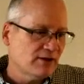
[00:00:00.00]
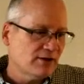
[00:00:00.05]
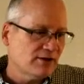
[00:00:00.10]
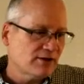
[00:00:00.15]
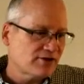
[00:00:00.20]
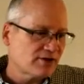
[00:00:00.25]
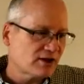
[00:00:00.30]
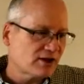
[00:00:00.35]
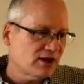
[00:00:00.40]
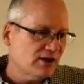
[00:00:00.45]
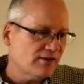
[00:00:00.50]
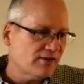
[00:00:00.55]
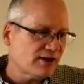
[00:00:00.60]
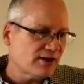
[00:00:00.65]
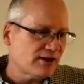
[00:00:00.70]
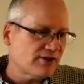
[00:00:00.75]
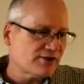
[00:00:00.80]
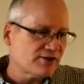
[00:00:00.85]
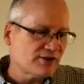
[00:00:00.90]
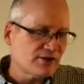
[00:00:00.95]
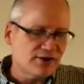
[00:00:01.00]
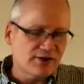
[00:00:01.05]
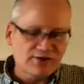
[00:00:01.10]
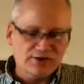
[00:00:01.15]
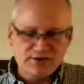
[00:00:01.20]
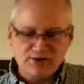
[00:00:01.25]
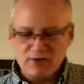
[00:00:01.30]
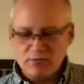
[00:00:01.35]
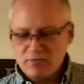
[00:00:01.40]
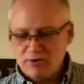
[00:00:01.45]
The significance
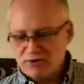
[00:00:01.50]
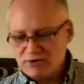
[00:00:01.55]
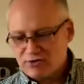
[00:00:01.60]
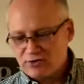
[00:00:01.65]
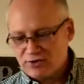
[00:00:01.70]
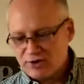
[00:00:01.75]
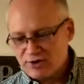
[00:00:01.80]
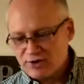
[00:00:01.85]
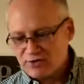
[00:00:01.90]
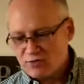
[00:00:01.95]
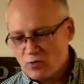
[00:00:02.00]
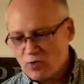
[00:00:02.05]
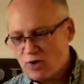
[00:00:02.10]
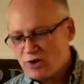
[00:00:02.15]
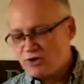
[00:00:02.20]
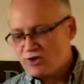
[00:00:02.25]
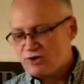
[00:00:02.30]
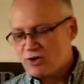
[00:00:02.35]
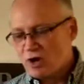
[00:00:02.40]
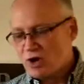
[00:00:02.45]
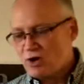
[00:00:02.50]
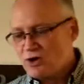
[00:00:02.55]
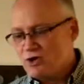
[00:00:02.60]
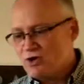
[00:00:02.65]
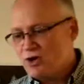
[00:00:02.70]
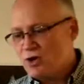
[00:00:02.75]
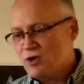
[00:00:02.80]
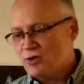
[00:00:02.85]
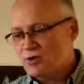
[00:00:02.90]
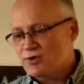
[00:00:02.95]
is the mysteries. What is
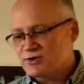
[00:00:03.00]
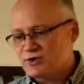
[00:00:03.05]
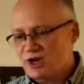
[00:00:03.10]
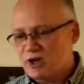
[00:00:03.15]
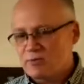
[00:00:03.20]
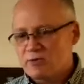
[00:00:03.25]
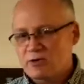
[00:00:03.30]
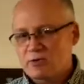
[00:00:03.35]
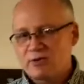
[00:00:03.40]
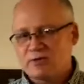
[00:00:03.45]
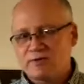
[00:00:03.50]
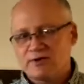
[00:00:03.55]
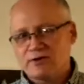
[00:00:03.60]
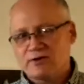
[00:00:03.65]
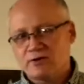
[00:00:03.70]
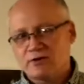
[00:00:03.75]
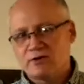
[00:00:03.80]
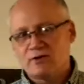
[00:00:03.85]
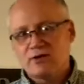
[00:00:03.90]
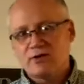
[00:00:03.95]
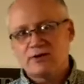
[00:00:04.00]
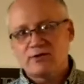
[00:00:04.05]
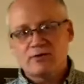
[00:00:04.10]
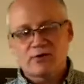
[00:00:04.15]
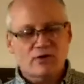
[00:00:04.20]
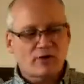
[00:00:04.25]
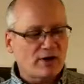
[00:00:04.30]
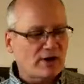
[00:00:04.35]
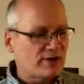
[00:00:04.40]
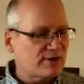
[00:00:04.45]
unknown is going to be revealed through
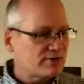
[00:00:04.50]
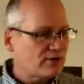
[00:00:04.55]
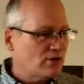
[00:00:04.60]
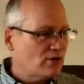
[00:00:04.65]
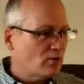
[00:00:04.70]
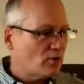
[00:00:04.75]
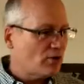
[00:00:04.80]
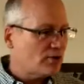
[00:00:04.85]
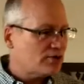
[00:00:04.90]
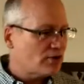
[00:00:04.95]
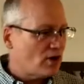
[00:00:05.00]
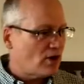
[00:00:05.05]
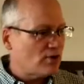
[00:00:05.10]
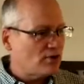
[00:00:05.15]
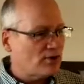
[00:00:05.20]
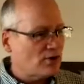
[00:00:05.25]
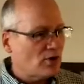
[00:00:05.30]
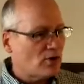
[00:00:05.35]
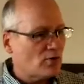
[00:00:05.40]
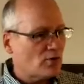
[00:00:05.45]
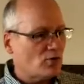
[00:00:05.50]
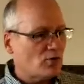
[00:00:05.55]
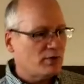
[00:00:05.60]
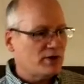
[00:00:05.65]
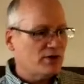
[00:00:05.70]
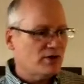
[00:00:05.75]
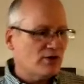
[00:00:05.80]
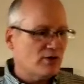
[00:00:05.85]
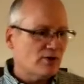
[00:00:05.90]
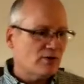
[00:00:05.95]
Christ. What is unknown will
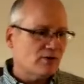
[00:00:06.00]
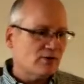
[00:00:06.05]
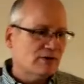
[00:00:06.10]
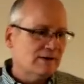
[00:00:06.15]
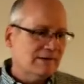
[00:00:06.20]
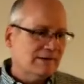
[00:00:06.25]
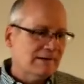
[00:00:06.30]
be known.